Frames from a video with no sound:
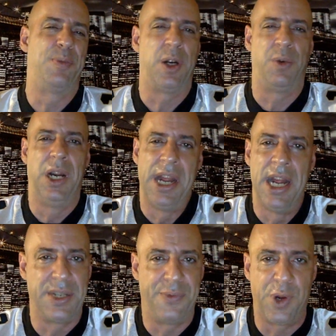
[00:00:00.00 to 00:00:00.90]
But it really
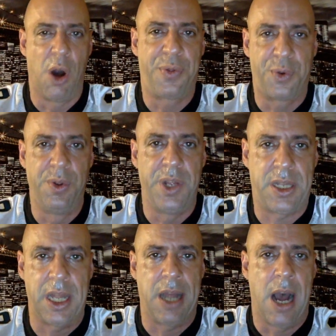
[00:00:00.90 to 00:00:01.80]
is. If we go through the
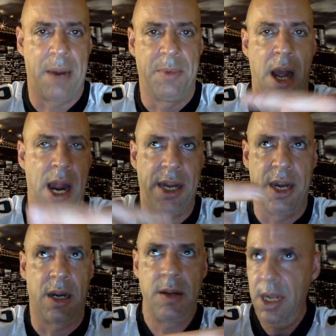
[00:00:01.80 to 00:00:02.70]
timeline
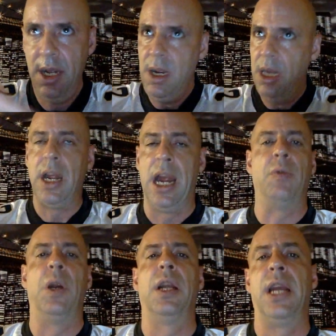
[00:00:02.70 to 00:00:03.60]
here, it
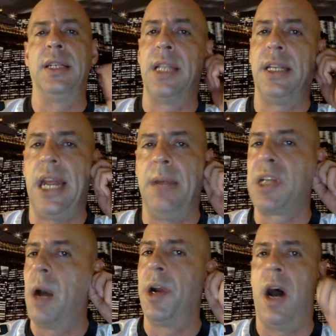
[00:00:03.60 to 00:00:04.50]
really is. The teams
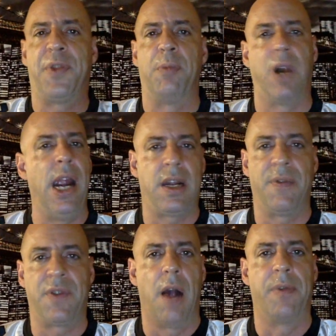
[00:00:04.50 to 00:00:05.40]
coming off the break
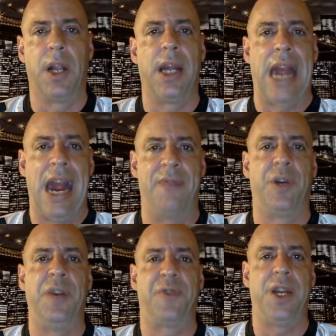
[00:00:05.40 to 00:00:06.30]
have covered, like,
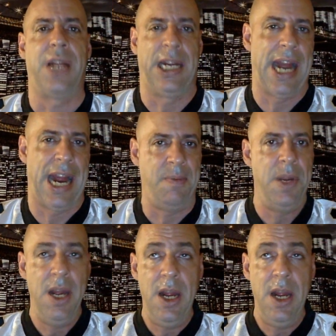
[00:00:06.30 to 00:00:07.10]
every freaking game.